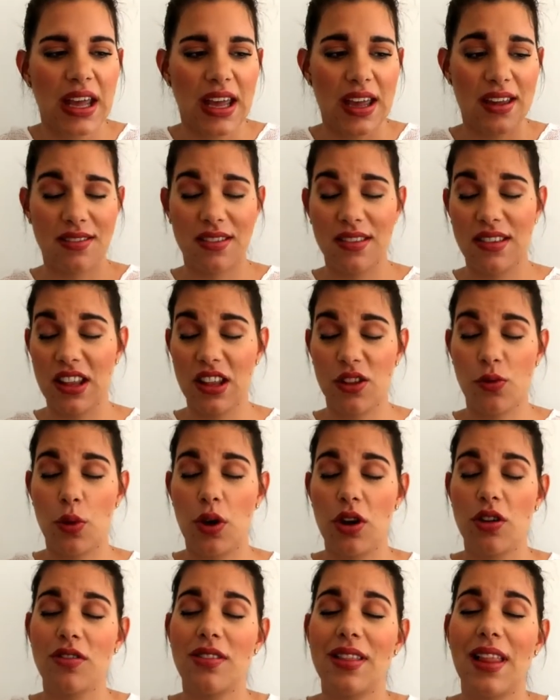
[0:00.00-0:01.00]
is in these
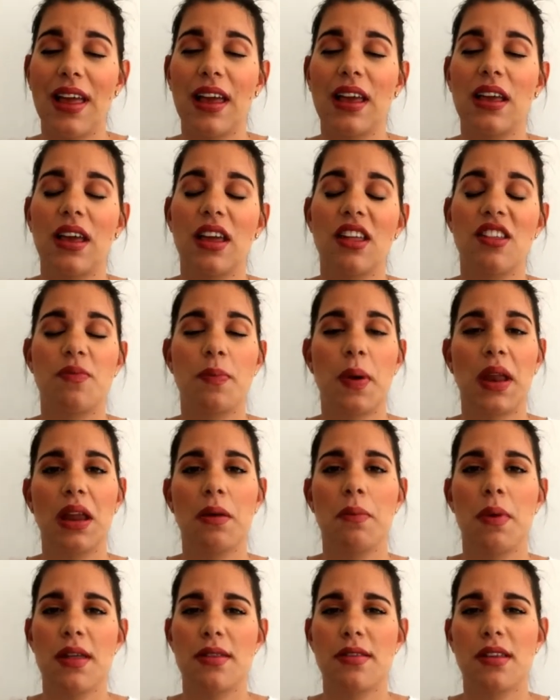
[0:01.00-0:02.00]
videos like
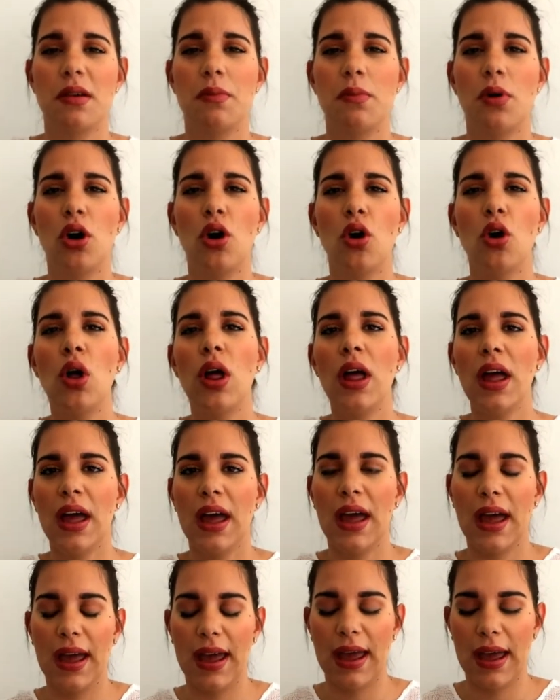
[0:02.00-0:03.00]
Hispanic basketball
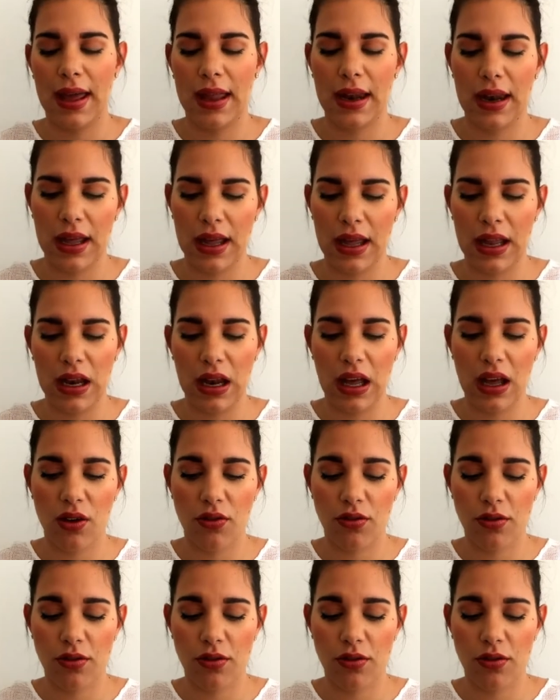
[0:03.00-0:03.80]
and and